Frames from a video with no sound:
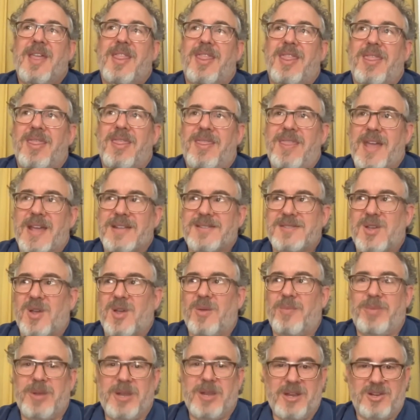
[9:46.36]
that's all
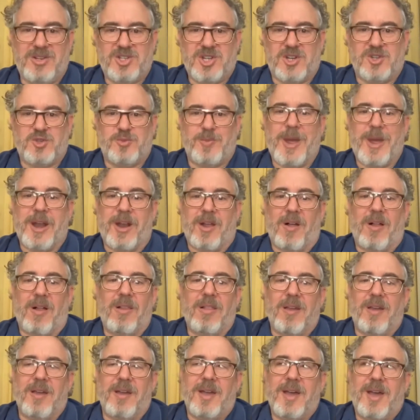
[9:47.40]
being judgmental.
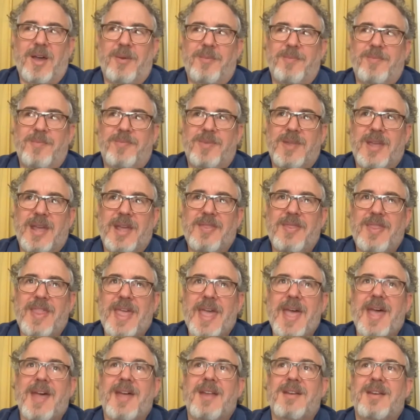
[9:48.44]
And
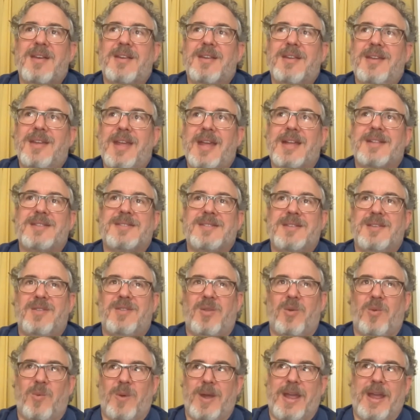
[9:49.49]
that gets in
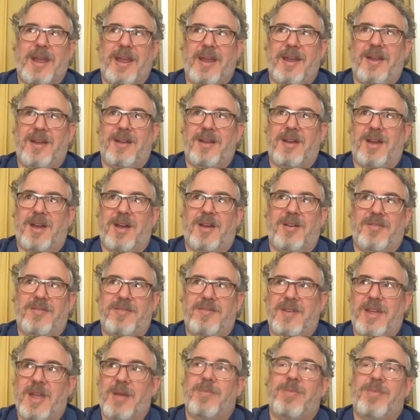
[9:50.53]
the way of
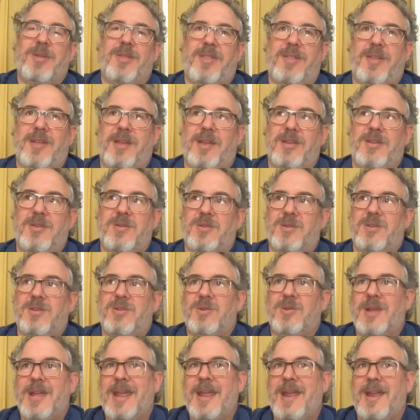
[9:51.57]
empathy. You
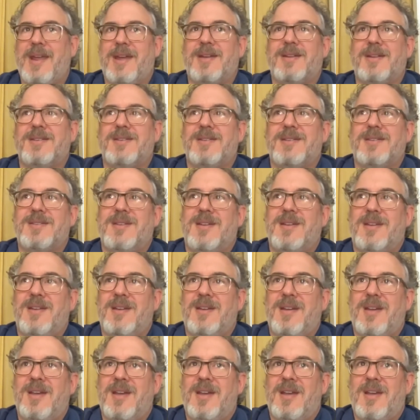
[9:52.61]
can't
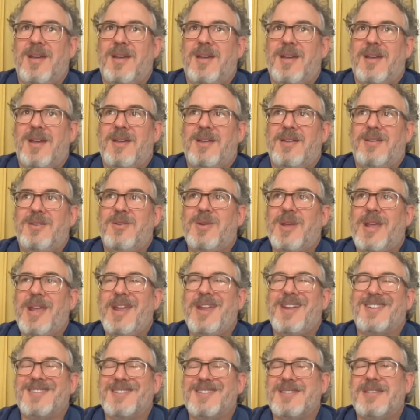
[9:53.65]
you
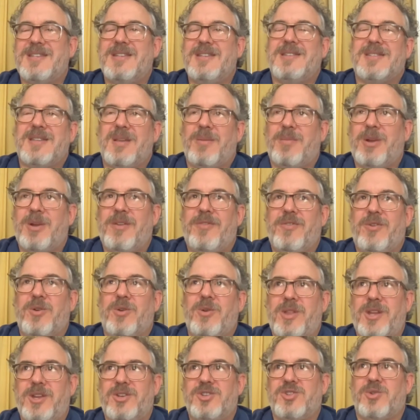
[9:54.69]
can't see somebody for who
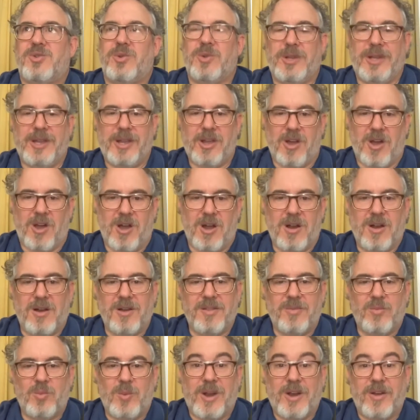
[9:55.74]
they truly are
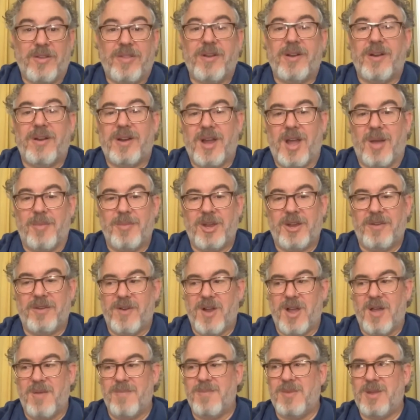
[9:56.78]
and where they're coming
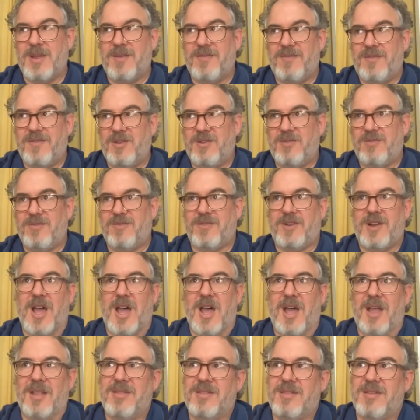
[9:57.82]
from if you've
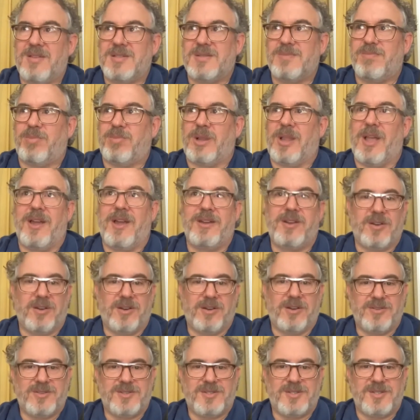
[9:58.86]
got these
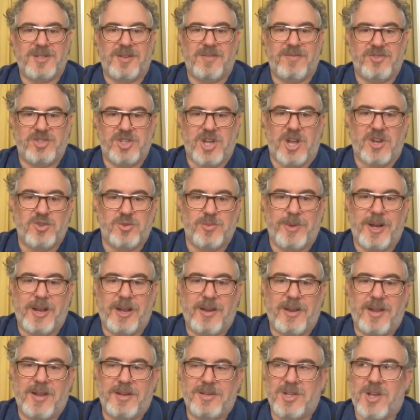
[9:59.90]
blinders of judgment.
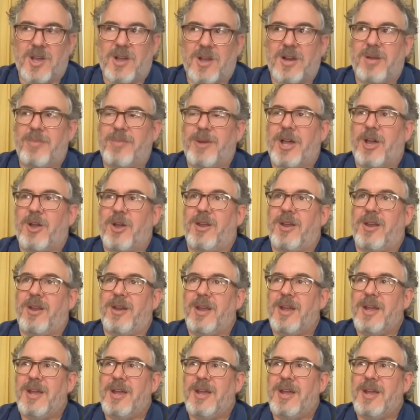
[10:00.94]
I talk about it.